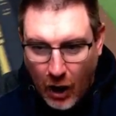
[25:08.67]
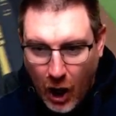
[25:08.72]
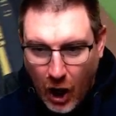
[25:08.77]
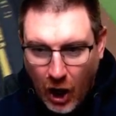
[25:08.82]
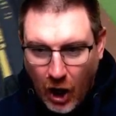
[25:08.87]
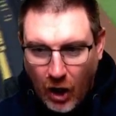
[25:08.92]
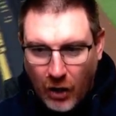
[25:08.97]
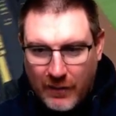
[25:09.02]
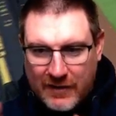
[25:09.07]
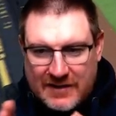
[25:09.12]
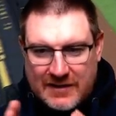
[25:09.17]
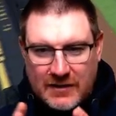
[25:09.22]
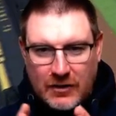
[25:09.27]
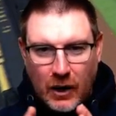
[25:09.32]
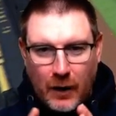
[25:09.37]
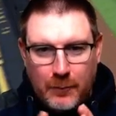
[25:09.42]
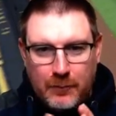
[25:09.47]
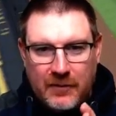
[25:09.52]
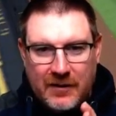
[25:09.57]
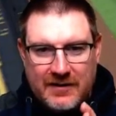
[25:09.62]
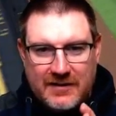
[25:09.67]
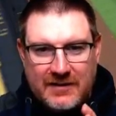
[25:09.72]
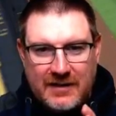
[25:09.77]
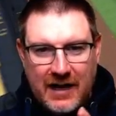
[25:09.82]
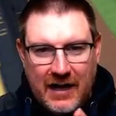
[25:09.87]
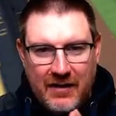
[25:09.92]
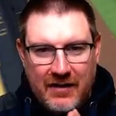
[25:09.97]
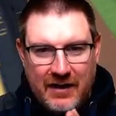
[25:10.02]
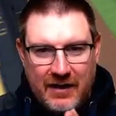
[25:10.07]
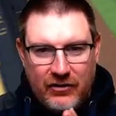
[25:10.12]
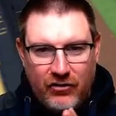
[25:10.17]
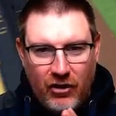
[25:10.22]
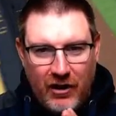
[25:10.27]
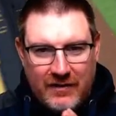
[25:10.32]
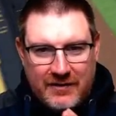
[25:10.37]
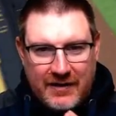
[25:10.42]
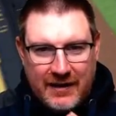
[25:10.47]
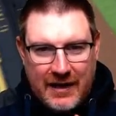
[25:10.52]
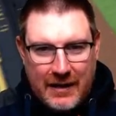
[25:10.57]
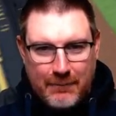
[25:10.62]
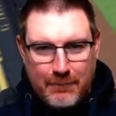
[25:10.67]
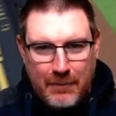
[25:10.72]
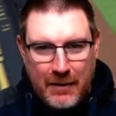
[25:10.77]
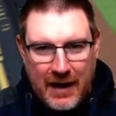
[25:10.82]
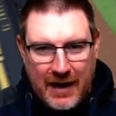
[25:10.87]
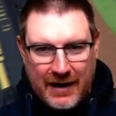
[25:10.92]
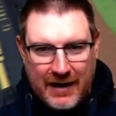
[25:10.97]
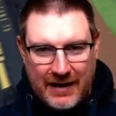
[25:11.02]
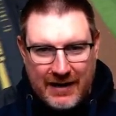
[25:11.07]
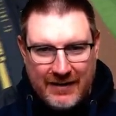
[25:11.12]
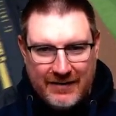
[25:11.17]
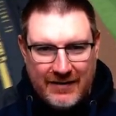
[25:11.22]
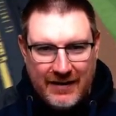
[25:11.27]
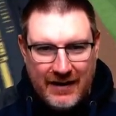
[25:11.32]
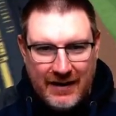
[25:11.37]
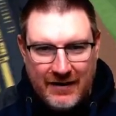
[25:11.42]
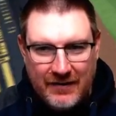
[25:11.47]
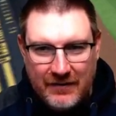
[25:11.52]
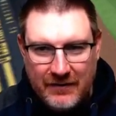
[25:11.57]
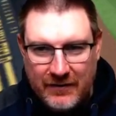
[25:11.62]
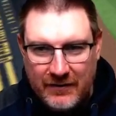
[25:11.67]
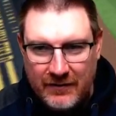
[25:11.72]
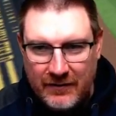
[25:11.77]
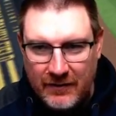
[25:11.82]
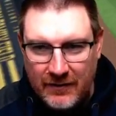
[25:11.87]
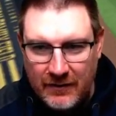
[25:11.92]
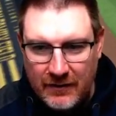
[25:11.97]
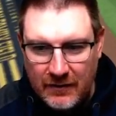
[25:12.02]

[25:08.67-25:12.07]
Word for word: Oh, he stopped. He started. He tries to get back, and he does.